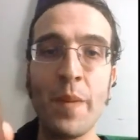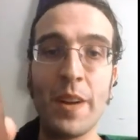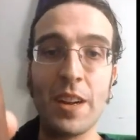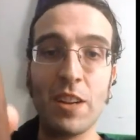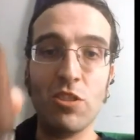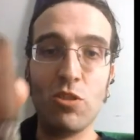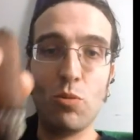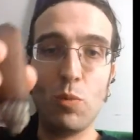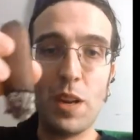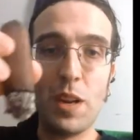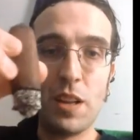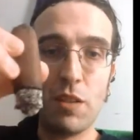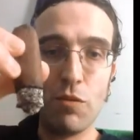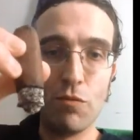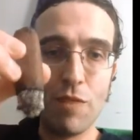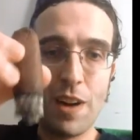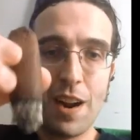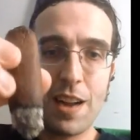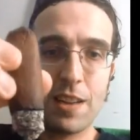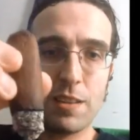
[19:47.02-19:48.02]
Like a sweet
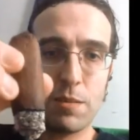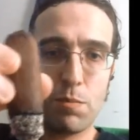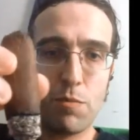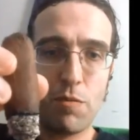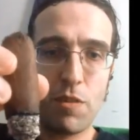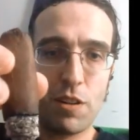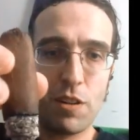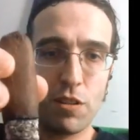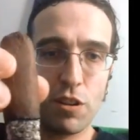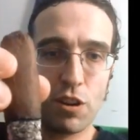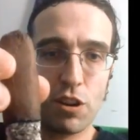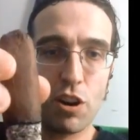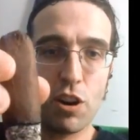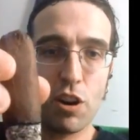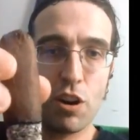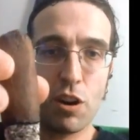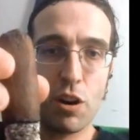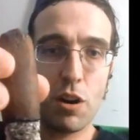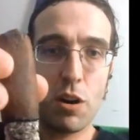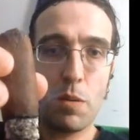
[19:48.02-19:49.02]
raspberry
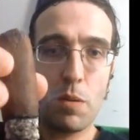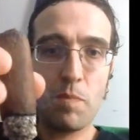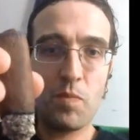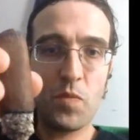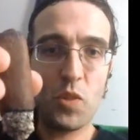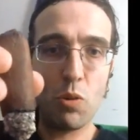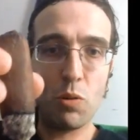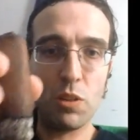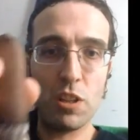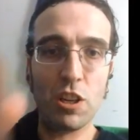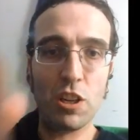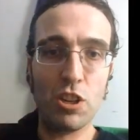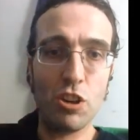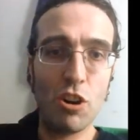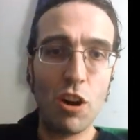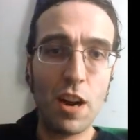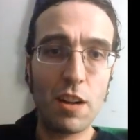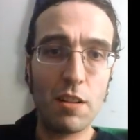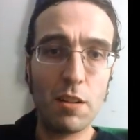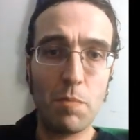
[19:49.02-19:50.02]
liqueur with the
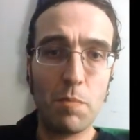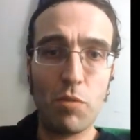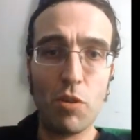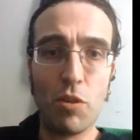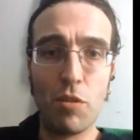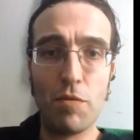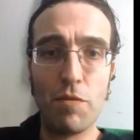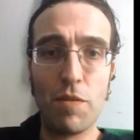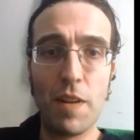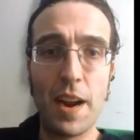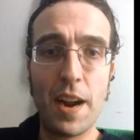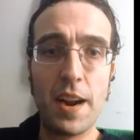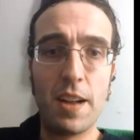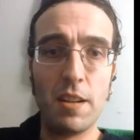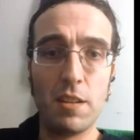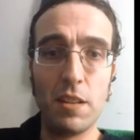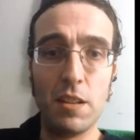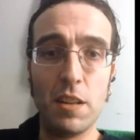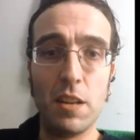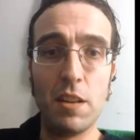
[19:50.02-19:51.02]
chocolate
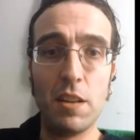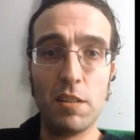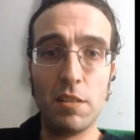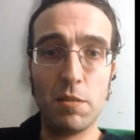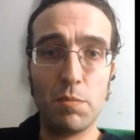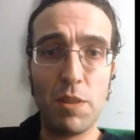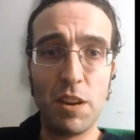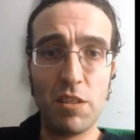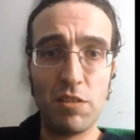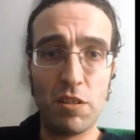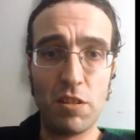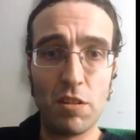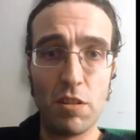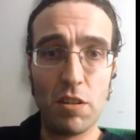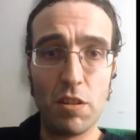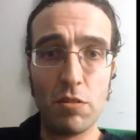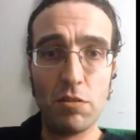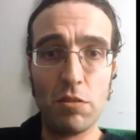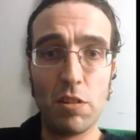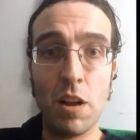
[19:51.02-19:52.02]
profile and the
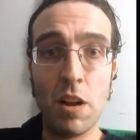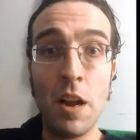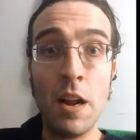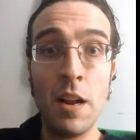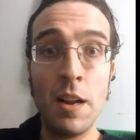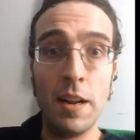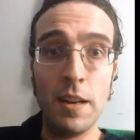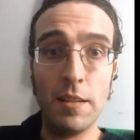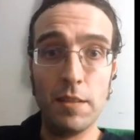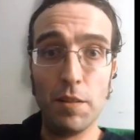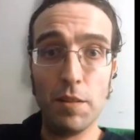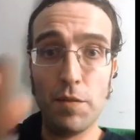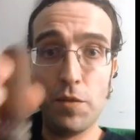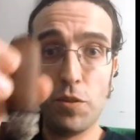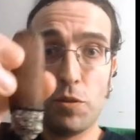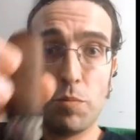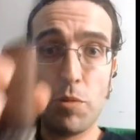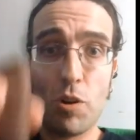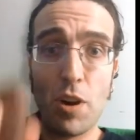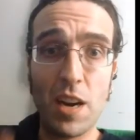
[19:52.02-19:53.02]
espresso notes. It's a
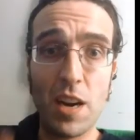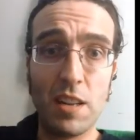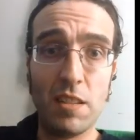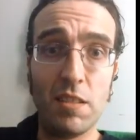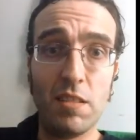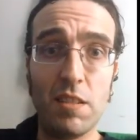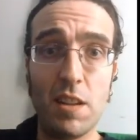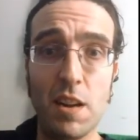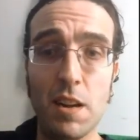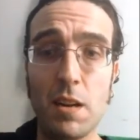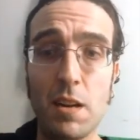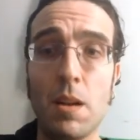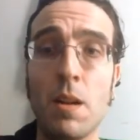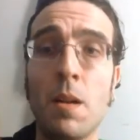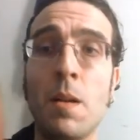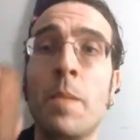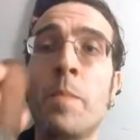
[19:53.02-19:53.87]
full-bodied stick.